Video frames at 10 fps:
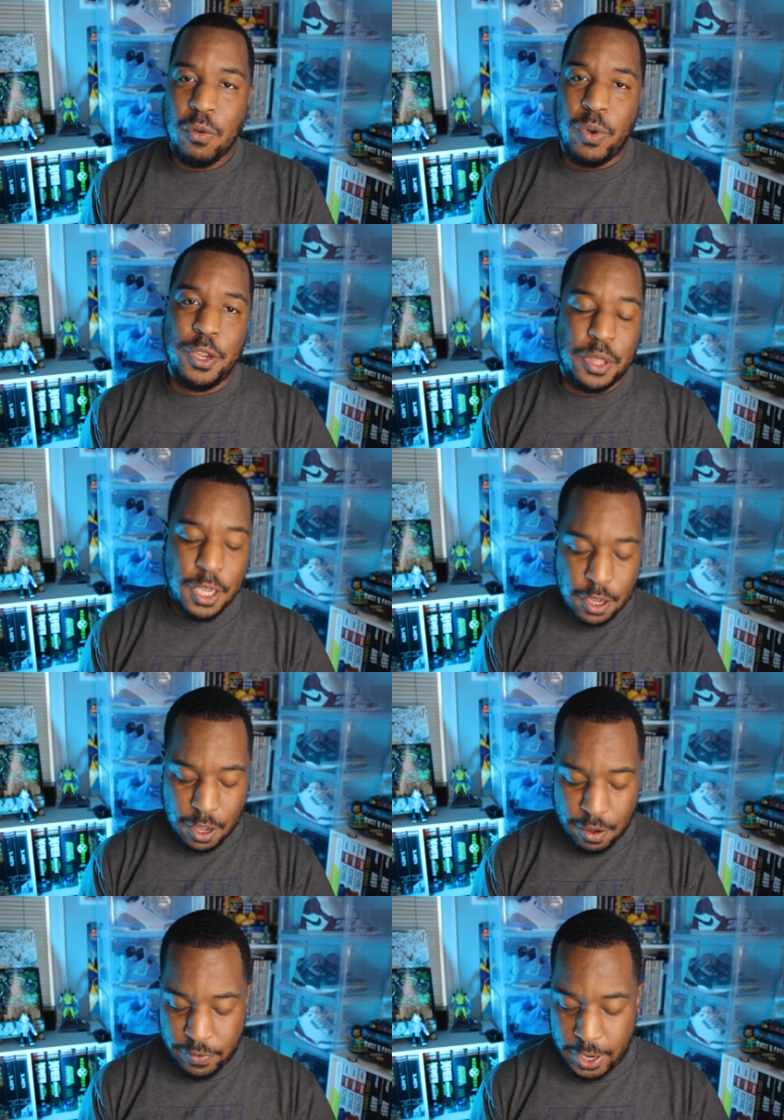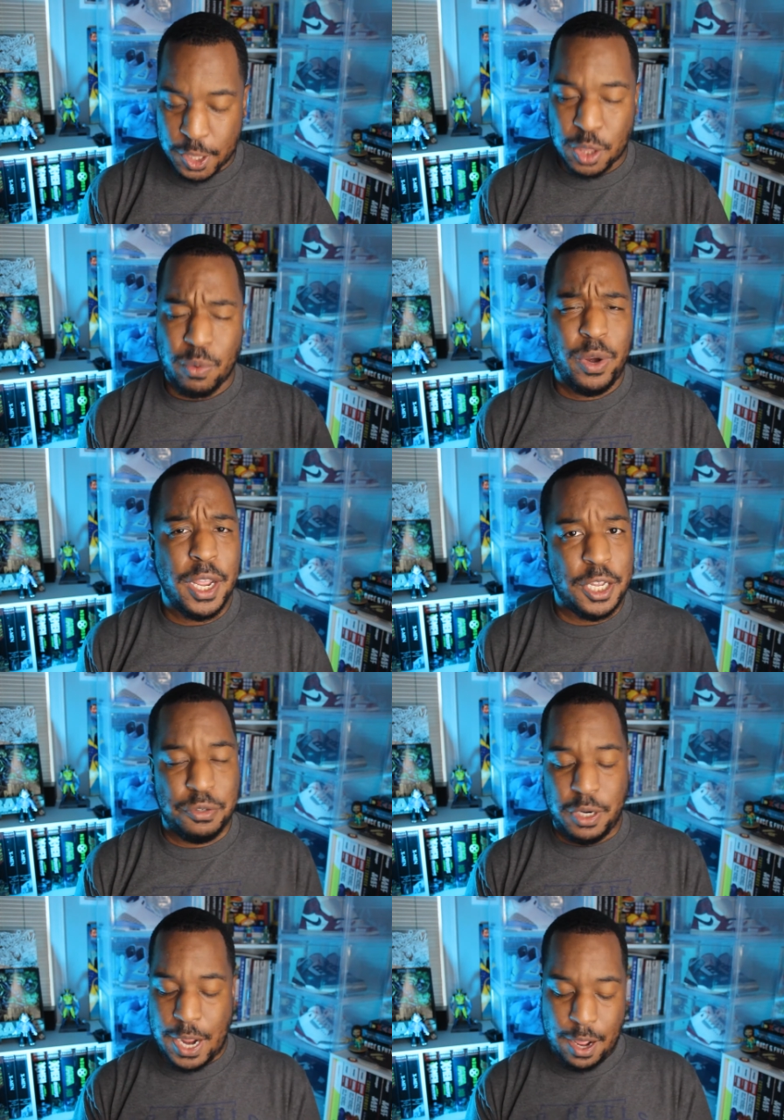When you think of a
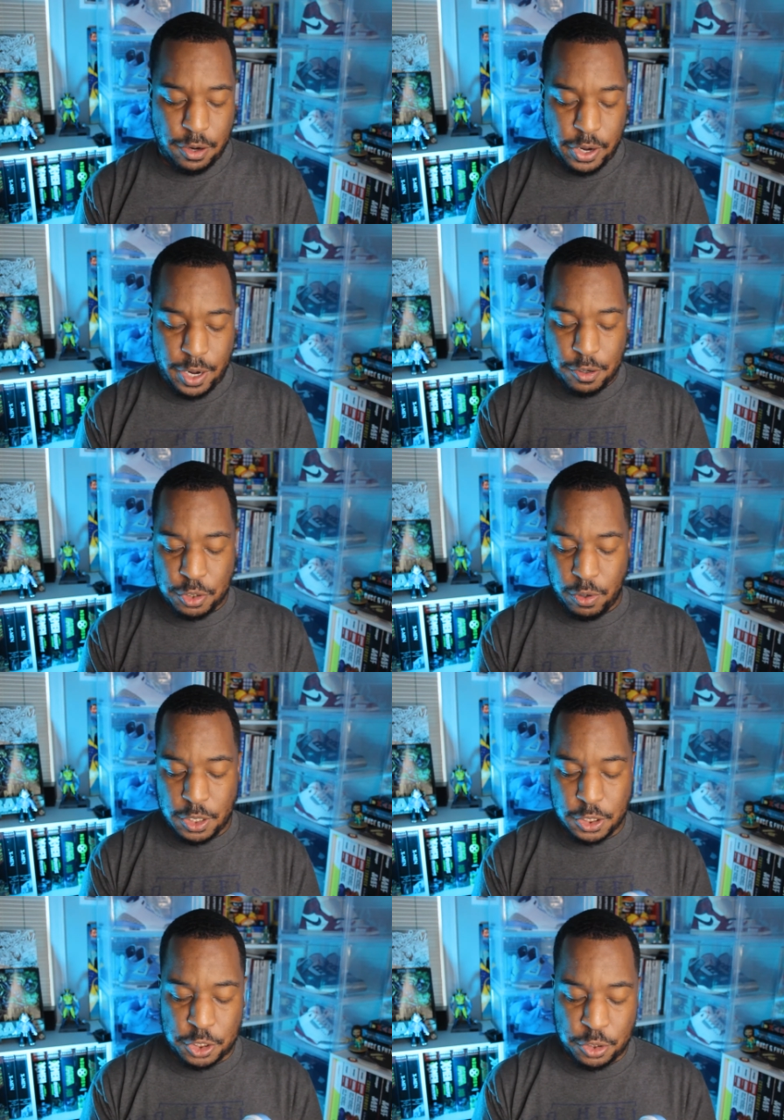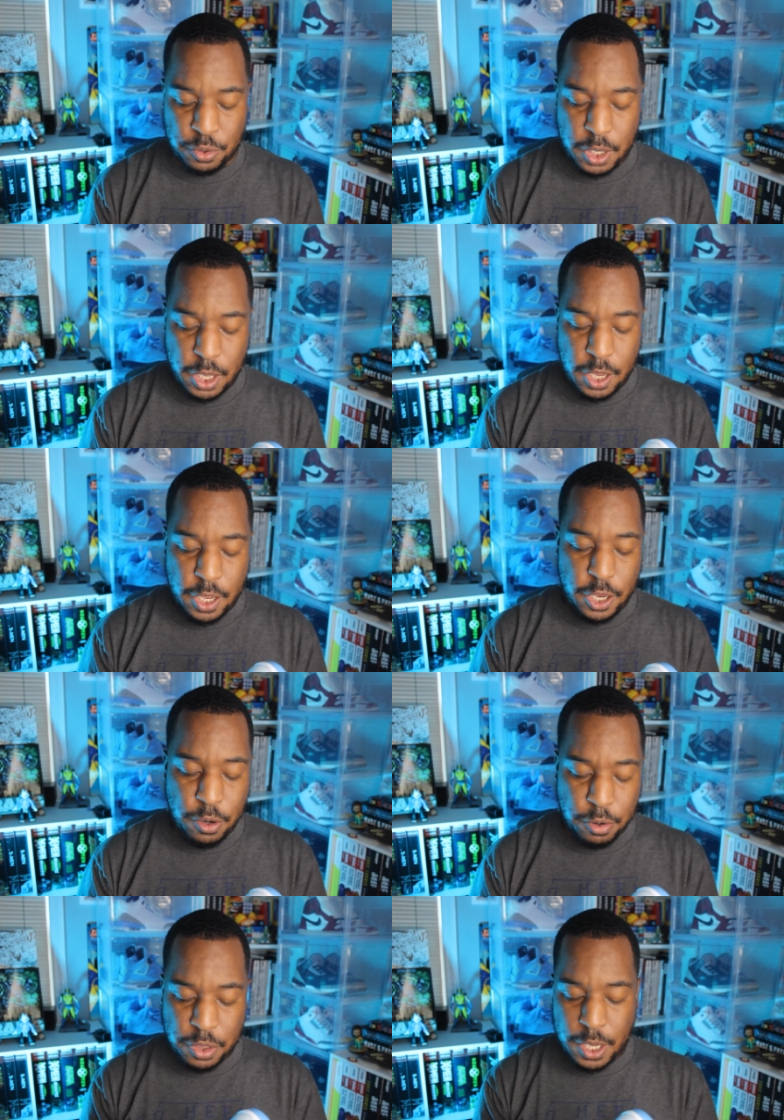$300 Air Jordan shoe,
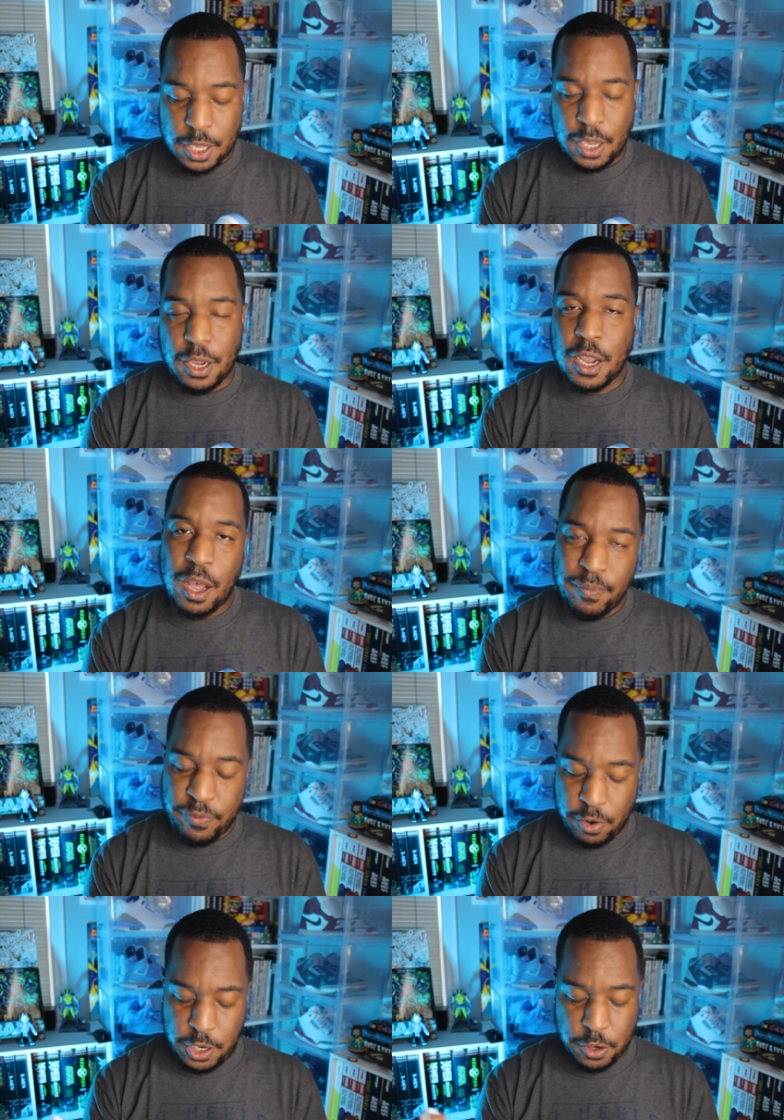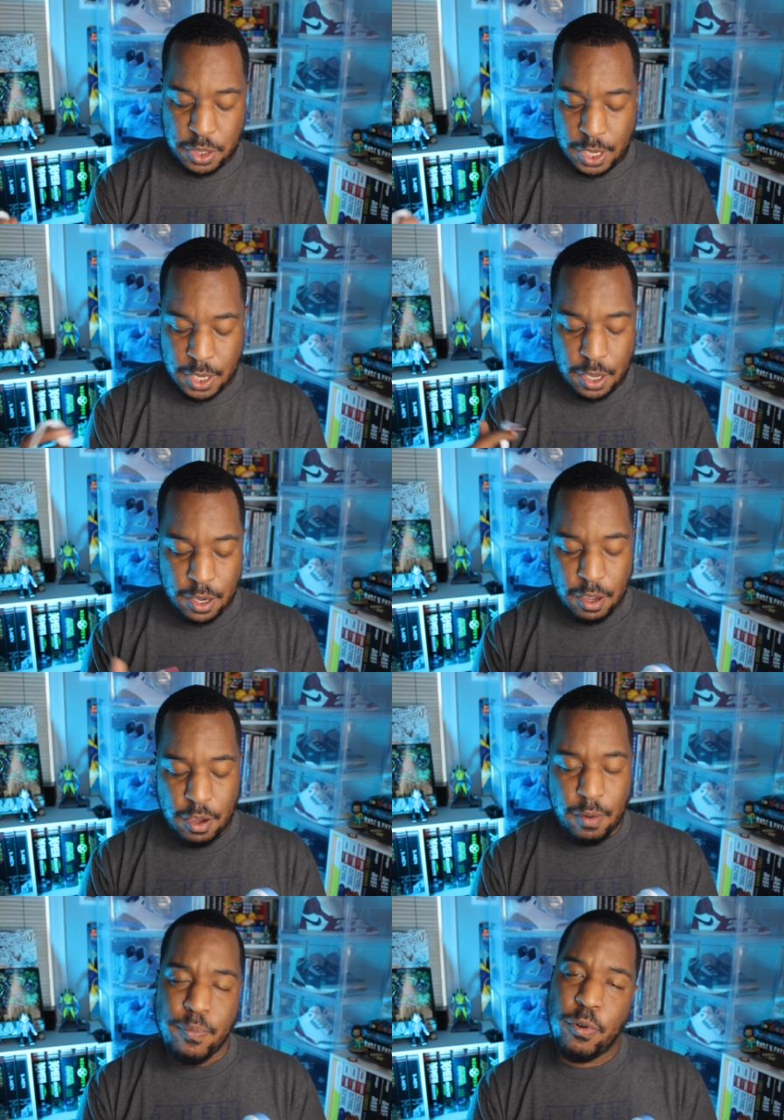you're thinking comfort. You're thinking
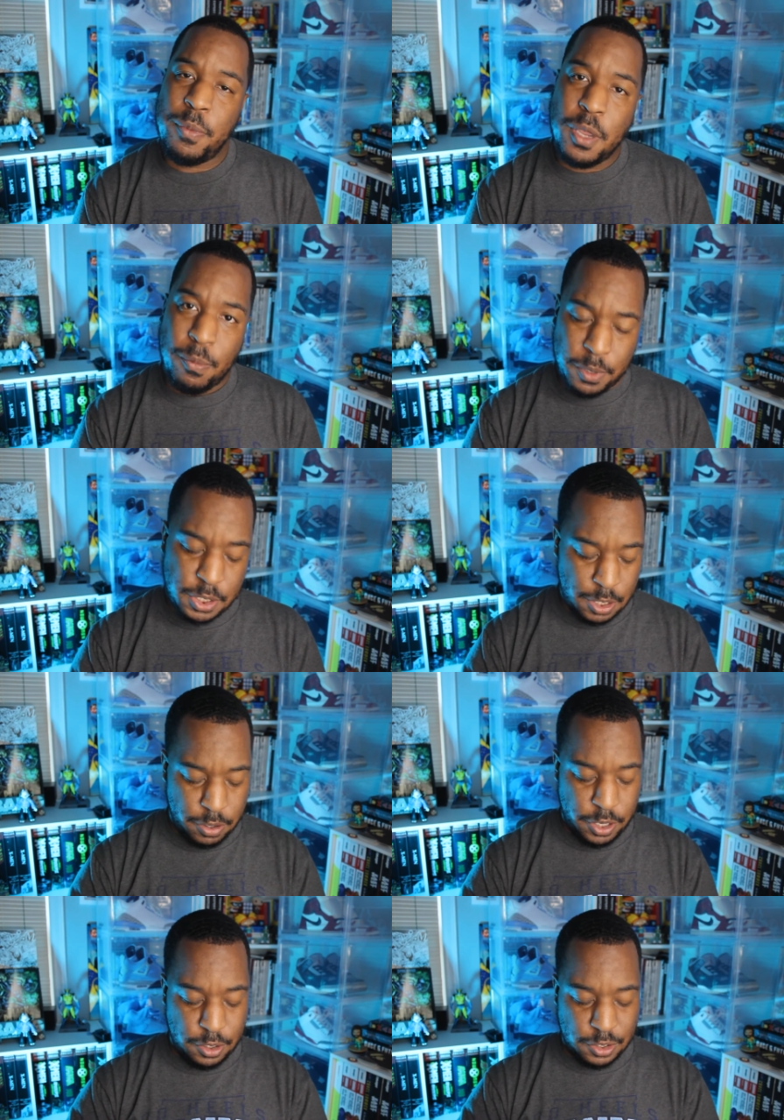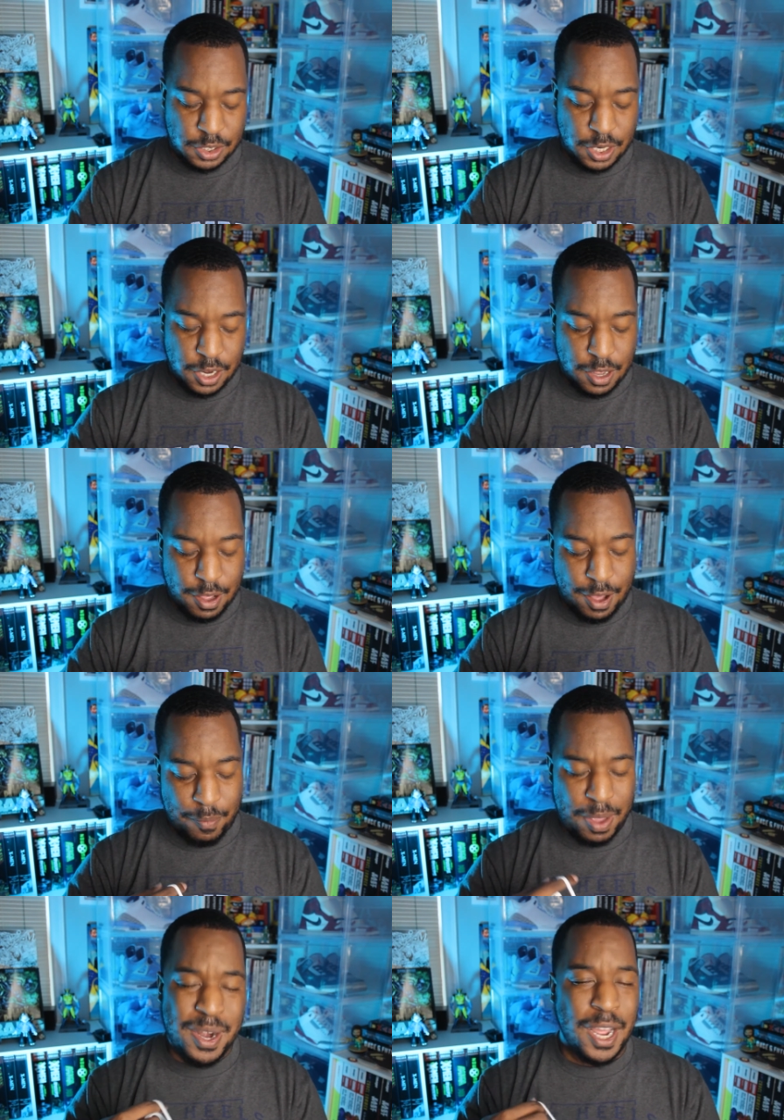premium materials. Uh,
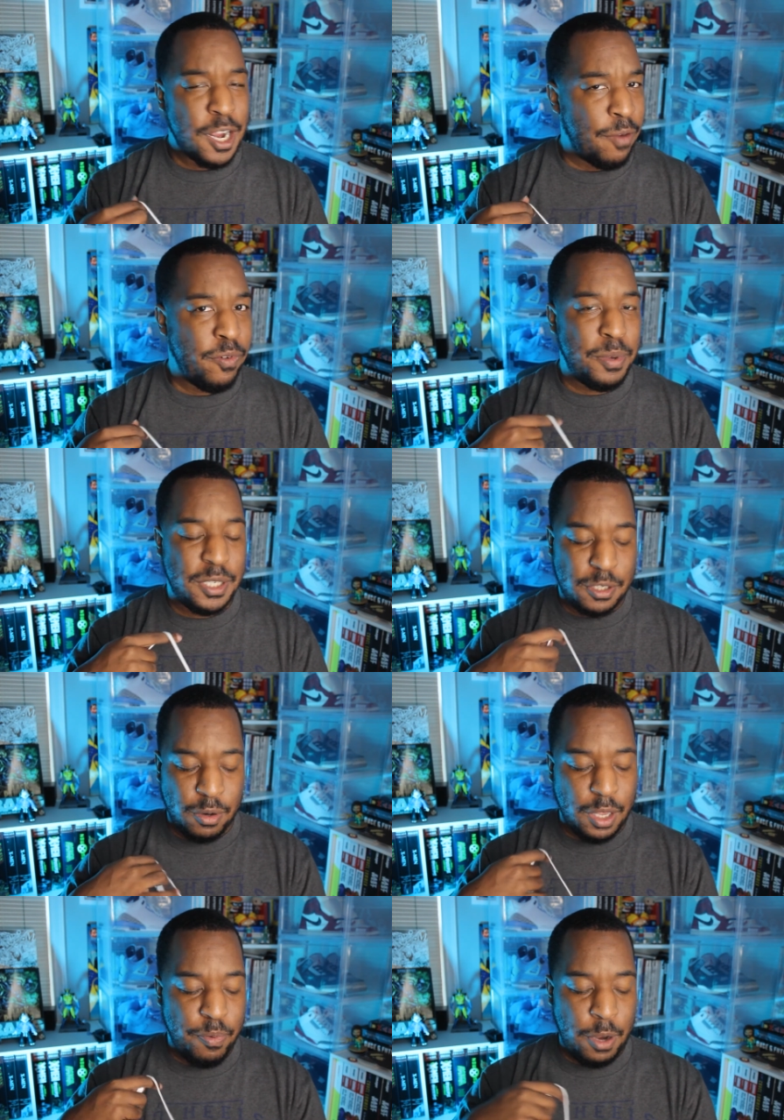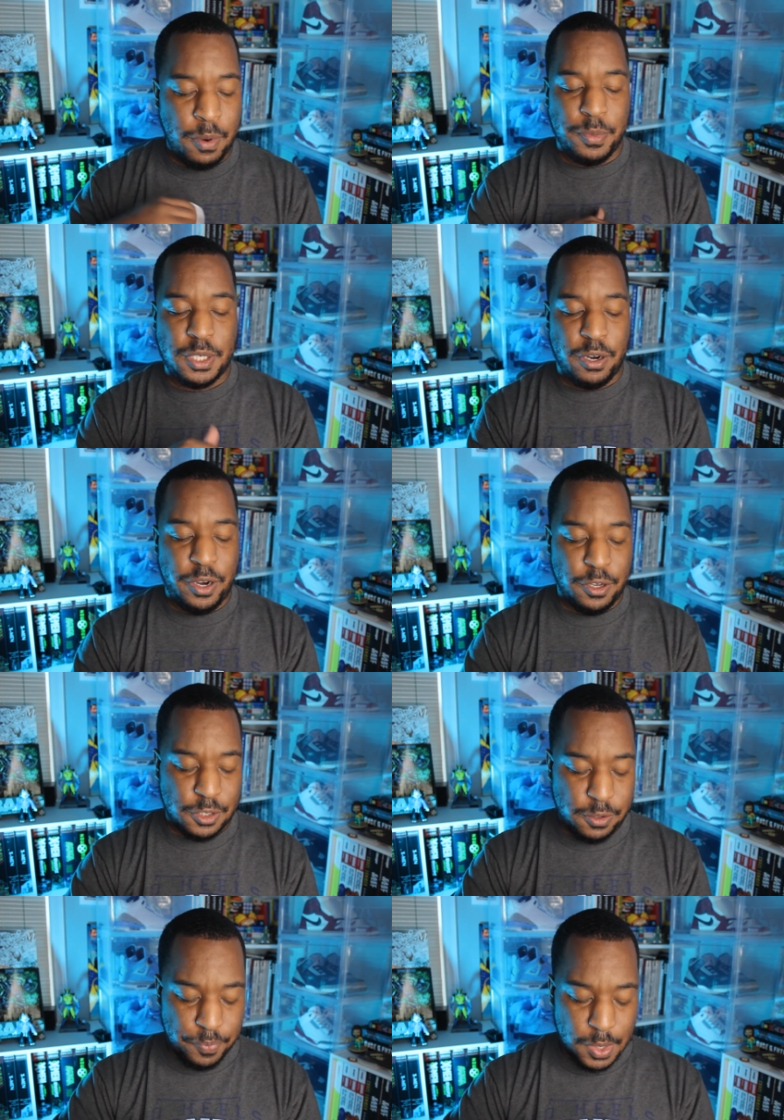maybe not comfort, but certainly premium
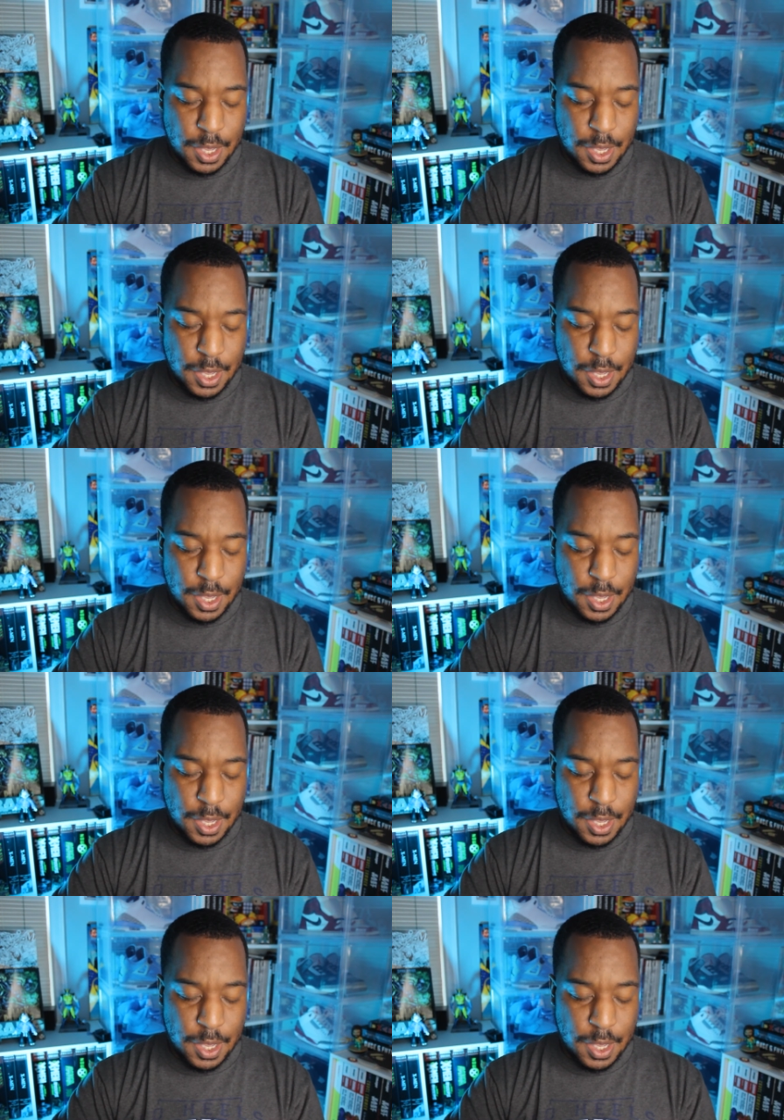materials.